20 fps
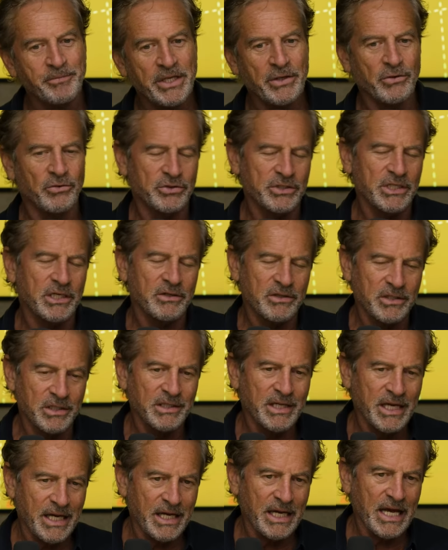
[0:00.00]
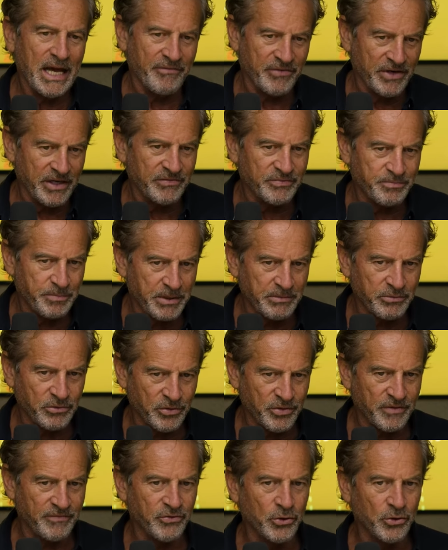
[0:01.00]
and also can have enough people on the